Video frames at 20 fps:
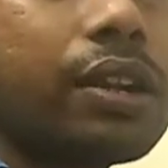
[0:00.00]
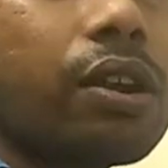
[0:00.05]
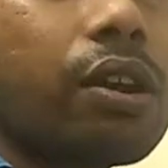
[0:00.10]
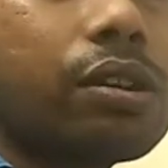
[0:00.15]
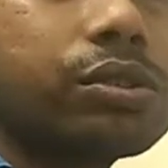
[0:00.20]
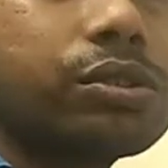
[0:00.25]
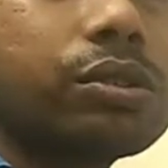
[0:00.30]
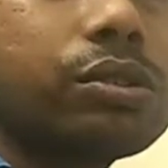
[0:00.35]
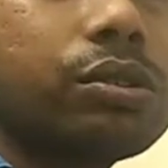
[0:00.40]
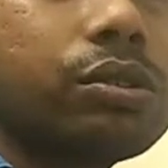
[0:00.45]

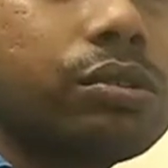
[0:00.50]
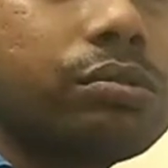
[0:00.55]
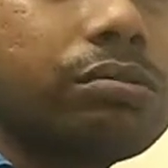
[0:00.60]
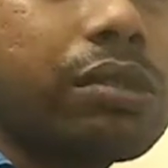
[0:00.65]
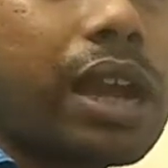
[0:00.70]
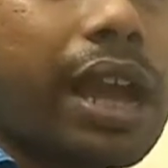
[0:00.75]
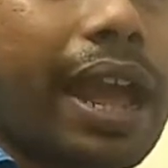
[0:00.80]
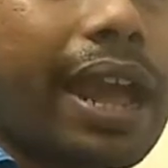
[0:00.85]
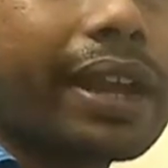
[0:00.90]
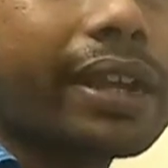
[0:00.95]

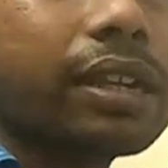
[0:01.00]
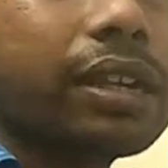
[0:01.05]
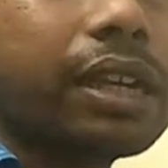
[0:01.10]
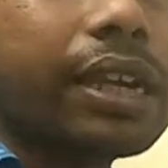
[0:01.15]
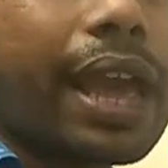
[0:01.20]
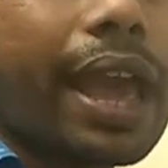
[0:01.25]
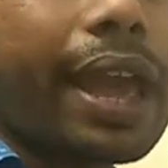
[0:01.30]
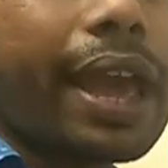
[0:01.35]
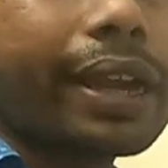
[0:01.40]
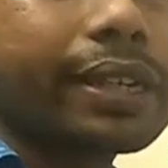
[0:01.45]
also
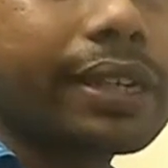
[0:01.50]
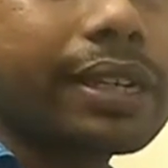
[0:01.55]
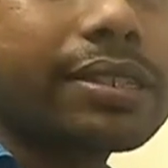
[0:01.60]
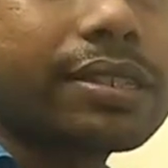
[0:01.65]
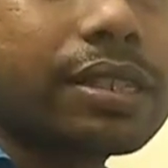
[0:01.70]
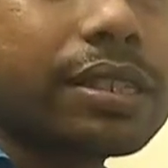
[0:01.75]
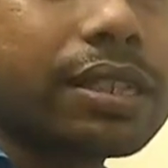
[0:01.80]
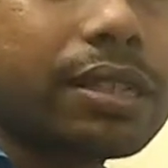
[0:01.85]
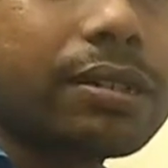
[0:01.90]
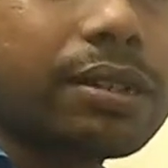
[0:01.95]
act
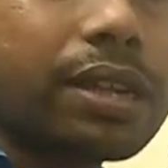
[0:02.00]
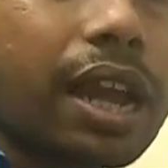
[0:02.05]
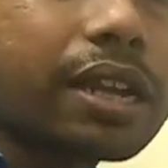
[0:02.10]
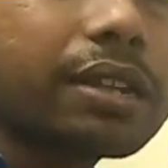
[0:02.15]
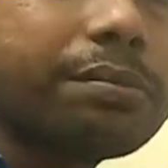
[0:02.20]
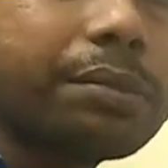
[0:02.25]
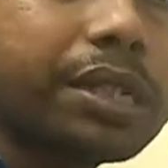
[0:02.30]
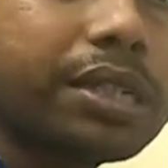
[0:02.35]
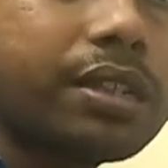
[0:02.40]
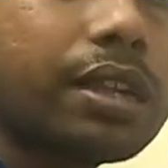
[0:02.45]
as a
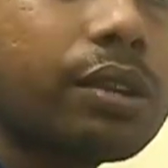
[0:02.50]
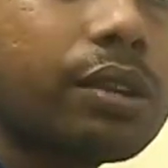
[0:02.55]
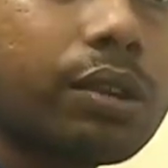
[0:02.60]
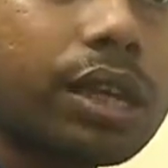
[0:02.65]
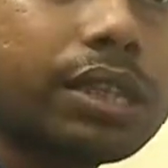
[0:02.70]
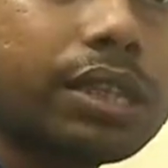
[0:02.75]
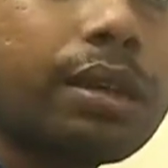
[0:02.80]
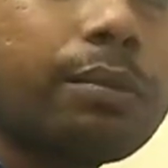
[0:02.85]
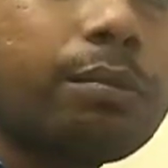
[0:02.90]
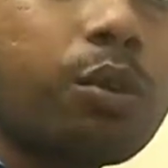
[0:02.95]
duct material
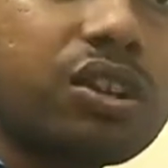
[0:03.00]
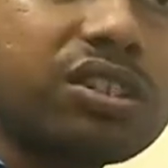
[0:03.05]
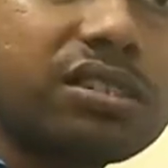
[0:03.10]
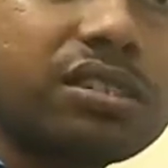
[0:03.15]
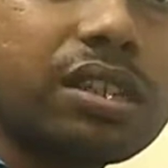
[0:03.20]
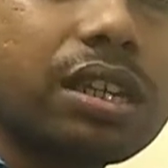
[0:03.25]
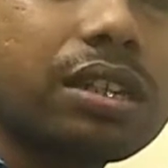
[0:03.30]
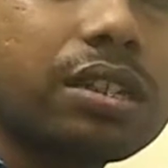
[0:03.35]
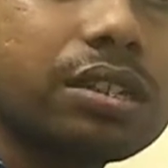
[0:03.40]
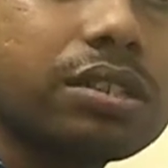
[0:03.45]
where the
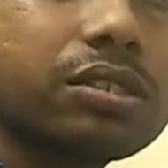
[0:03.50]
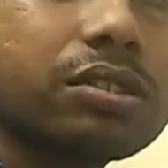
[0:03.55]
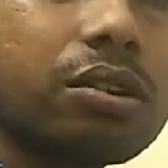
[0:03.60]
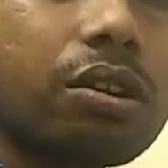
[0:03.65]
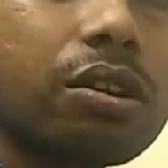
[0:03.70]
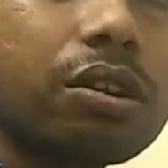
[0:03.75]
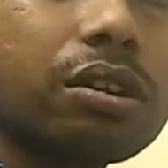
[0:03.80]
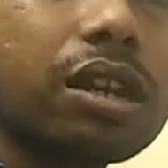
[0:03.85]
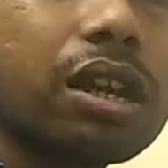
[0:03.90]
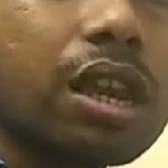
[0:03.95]
moisture is
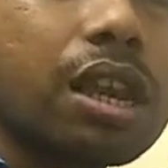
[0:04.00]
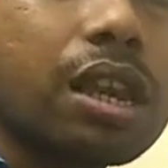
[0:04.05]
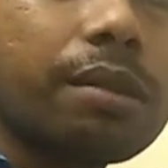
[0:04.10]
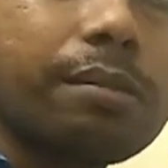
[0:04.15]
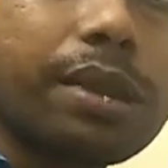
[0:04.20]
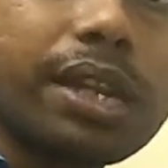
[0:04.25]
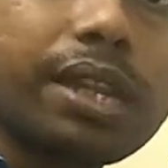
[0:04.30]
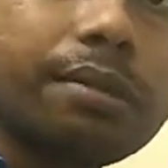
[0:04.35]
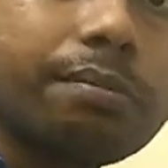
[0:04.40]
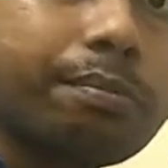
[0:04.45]
not
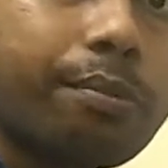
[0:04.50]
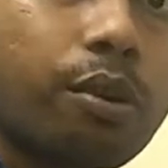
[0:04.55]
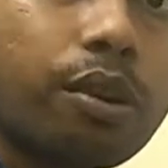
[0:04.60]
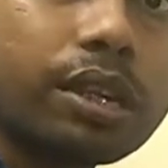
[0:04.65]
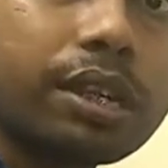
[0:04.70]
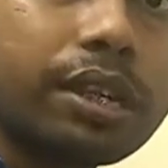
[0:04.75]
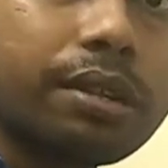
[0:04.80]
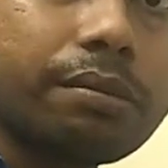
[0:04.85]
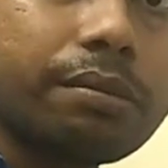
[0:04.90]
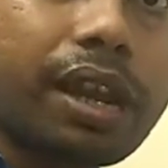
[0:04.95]
very
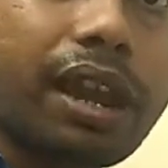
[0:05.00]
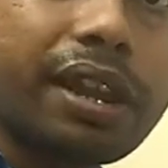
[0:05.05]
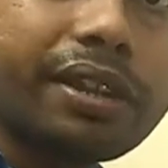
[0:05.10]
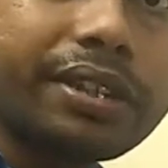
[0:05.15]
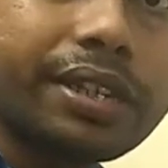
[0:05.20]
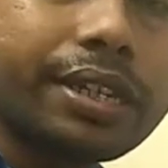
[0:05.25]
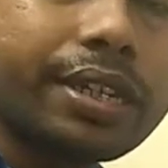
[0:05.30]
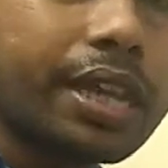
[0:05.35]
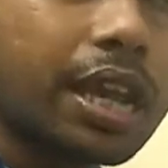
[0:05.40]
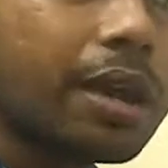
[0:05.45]
important
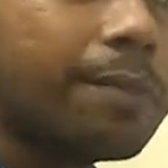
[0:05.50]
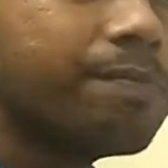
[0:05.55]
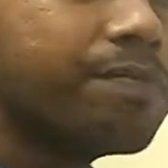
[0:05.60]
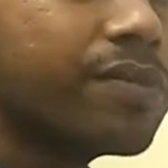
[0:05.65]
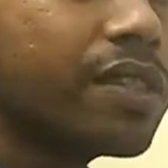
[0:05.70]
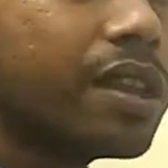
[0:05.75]
criteria.